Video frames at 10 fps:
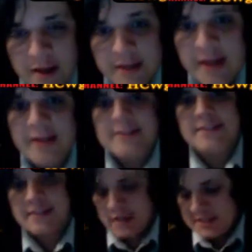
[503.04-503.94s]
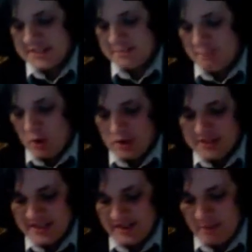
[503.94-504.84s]
gets a spot
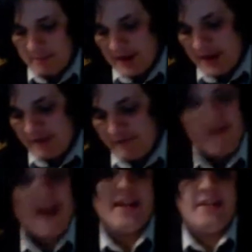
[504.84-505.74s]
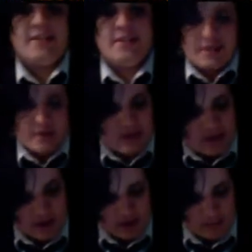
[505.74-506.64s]
in the main event
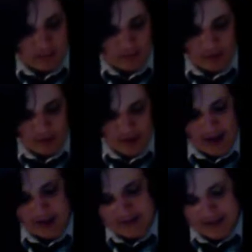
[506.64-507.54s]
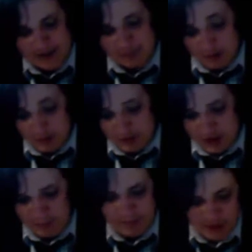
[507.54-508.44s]
for the SIW
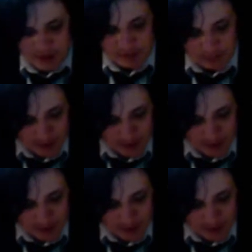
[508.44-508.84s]
Championship.